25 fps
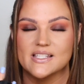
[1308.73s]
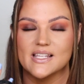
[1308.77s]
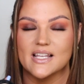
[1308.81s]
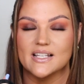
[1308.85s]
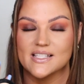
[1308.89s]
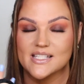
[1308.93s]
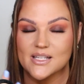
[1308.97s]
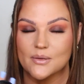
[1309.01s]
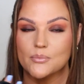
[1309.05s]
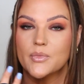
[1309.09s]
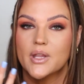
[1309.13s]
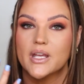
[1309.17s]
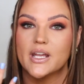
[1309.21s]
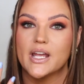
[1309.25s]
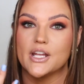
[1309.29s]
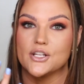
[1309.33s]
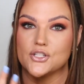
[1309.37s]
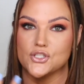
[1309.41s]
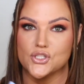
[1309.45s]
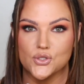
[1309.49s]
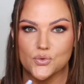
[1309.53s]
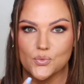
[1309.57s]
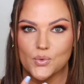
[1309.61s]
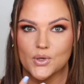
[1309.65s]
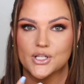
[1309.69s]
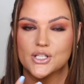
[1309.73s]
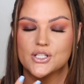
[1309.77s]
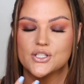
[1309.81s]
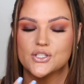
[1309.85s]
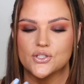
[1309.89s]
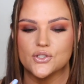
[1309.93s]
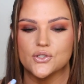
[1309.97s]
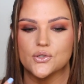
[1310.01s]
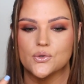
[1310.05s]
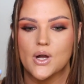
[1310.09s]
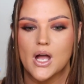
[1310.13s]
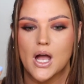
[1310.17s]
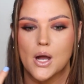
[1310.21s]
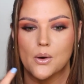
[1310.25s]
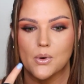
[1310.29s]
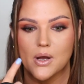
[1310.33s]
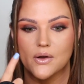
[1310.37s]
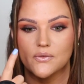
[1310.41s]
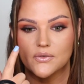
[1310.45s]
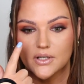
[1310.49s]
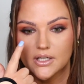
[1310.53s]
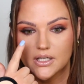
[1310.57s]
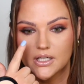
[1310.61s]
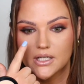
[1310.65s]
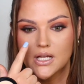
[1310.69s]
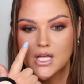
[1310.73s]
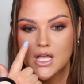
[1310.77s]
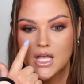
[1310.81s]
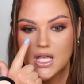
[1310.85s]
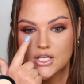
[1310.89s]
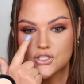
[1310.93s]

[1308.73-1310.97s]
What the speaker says: That's something I do want to do. However,